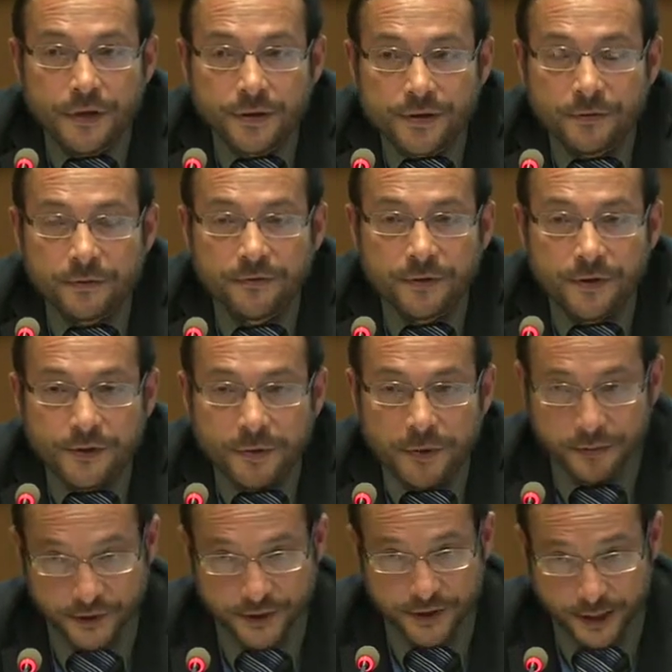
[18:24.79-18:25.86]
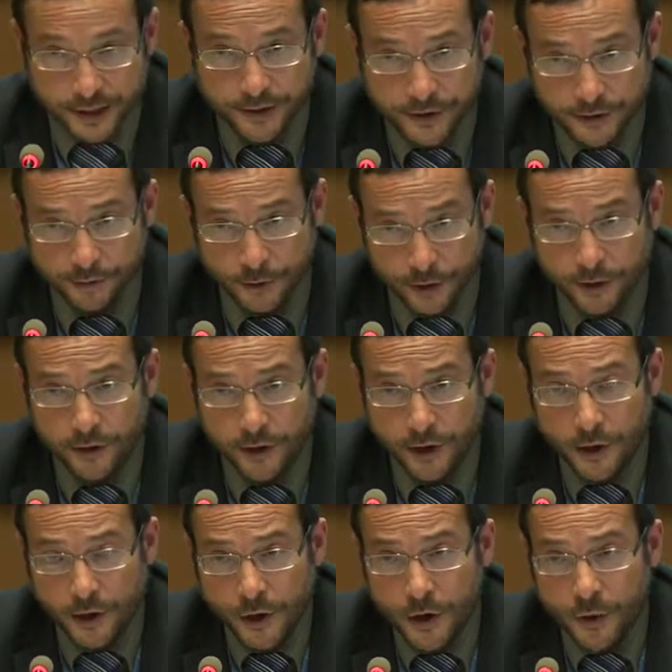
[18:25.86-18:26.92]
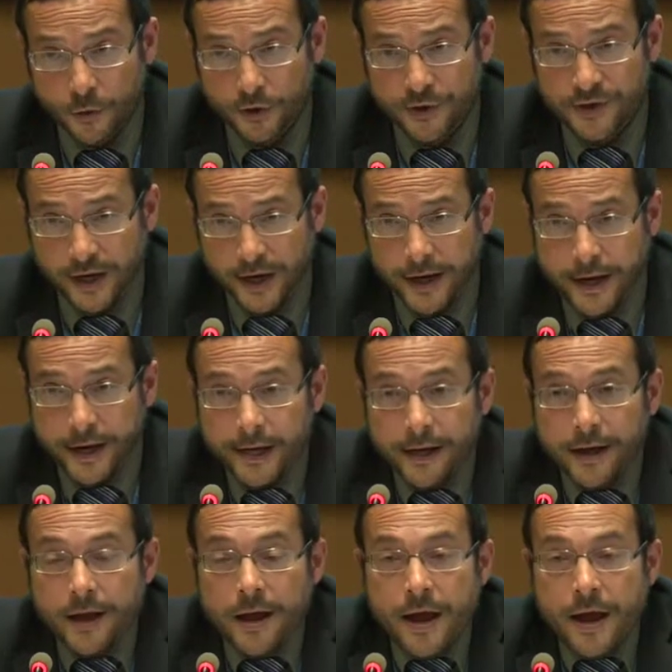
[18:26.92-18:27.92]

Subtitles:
some of these member states were saying.